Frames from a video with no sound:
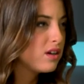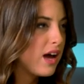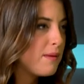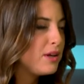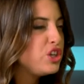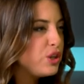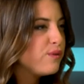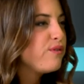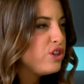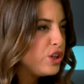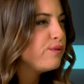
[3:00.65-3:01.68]
I mean, do you
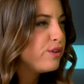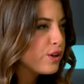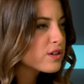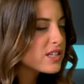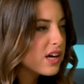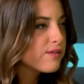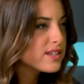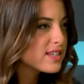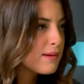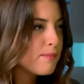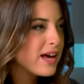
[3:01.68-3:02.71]
view yourself as
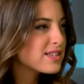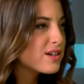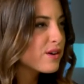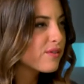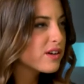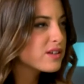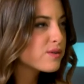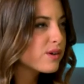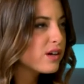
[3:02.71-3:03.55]
an ambassador for Israel?